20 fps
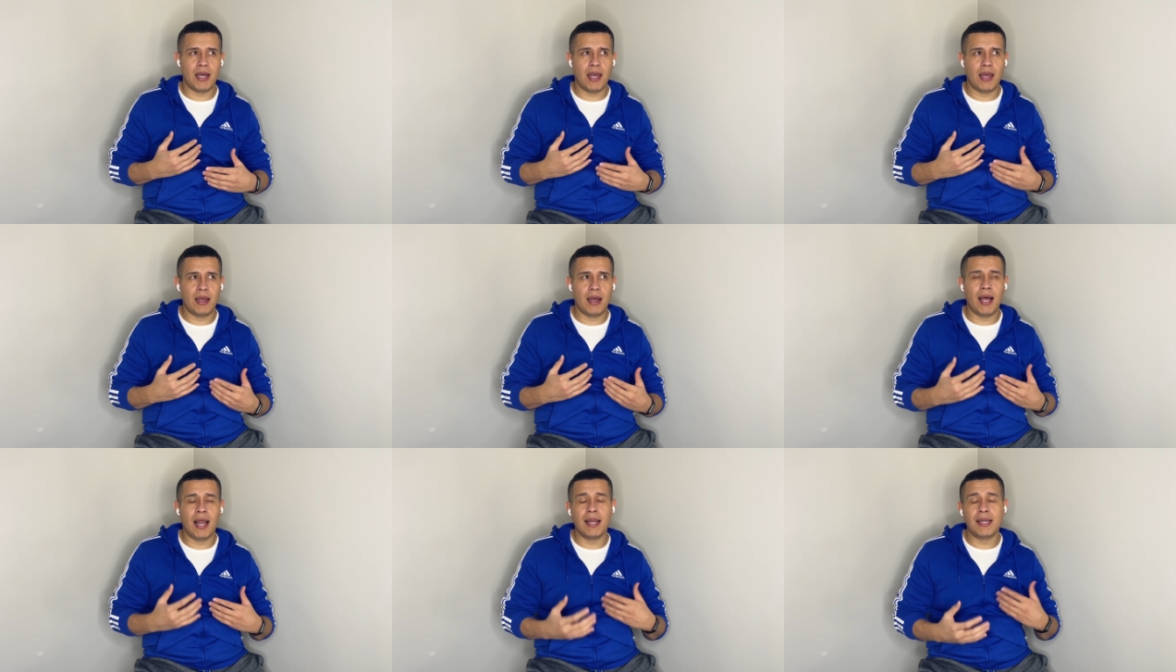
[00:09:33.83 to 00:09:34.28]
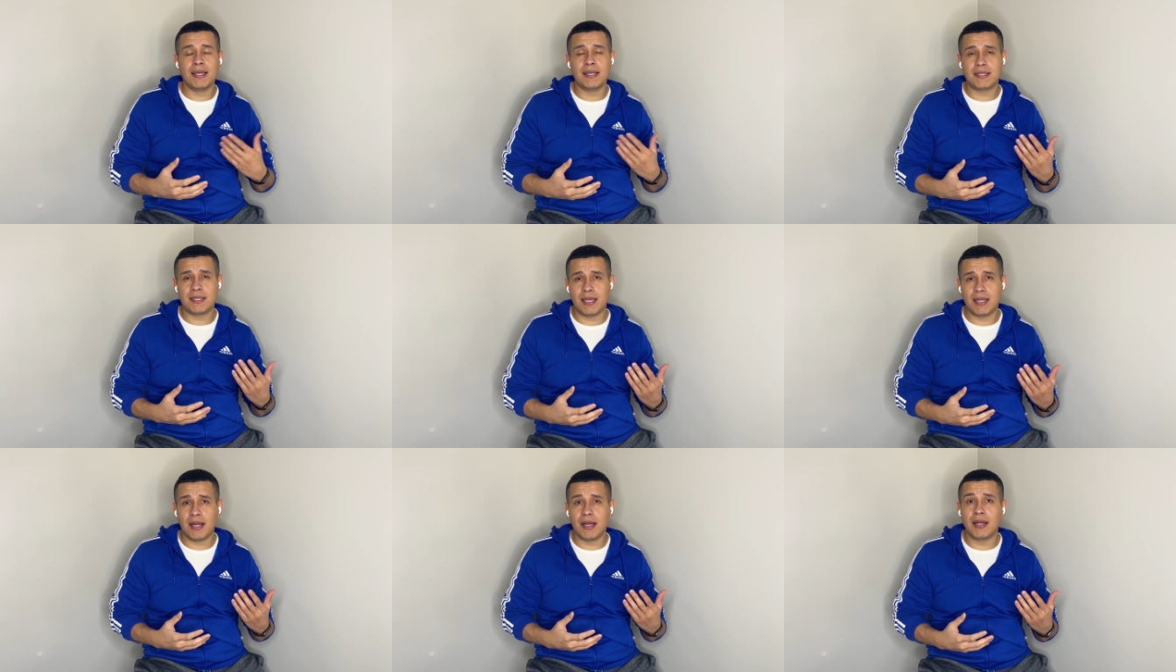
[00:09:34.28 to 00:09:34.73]
at
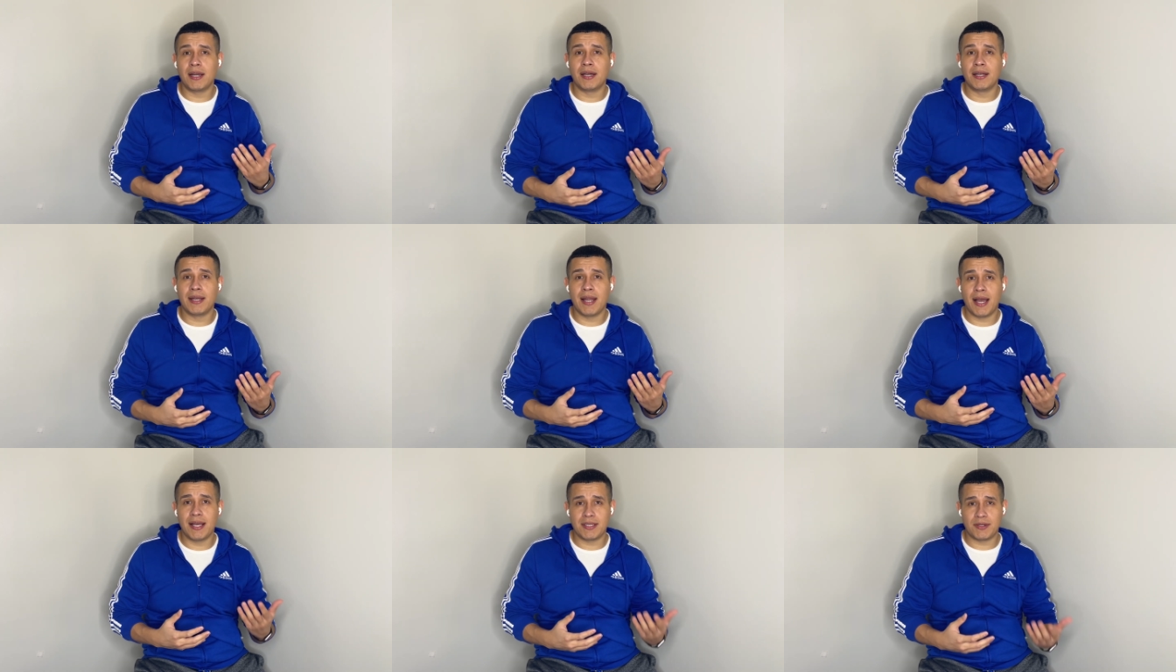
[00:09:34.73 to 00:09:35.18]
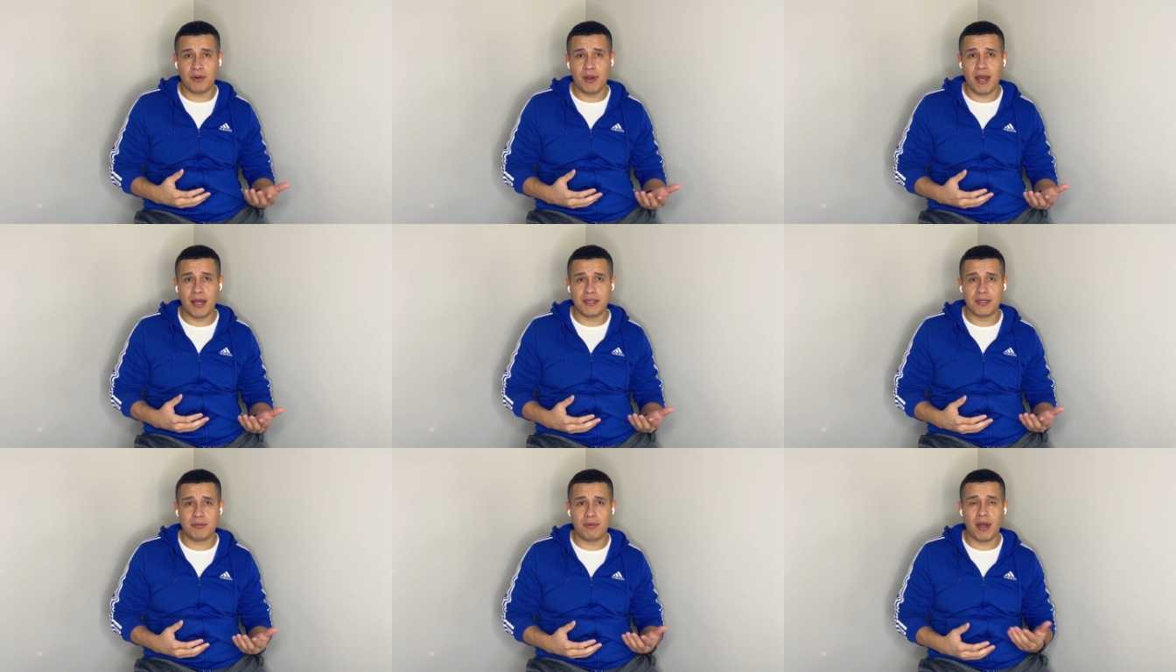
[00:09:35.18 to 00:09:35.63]
least get a good night's
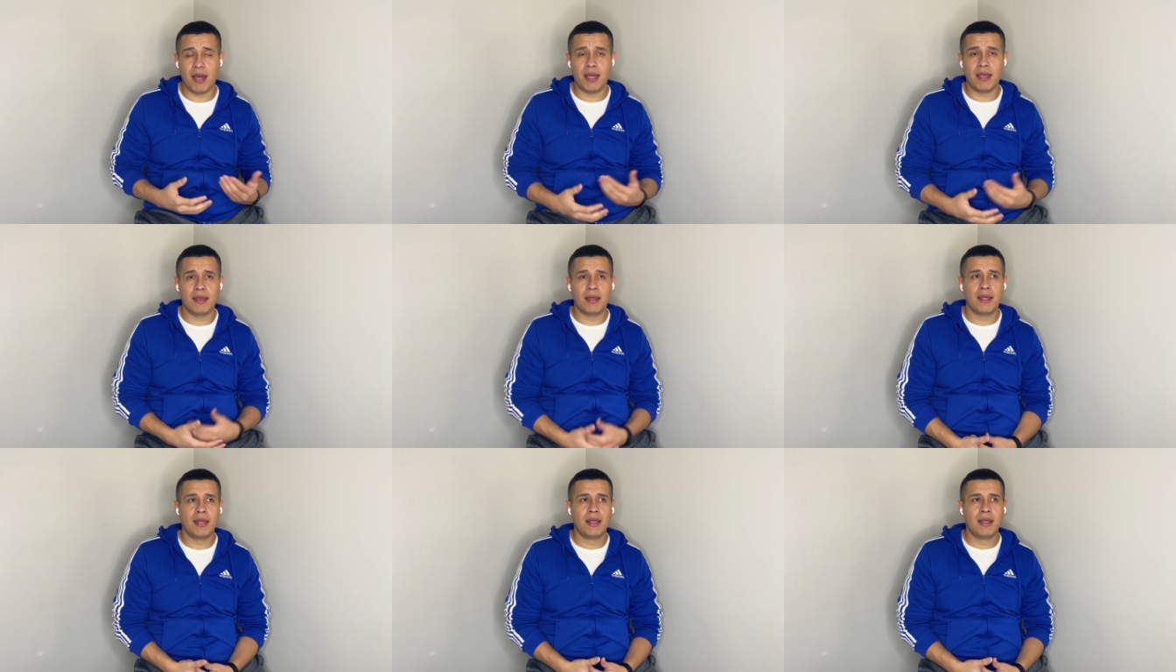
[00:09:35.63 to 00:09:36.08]
rest, right?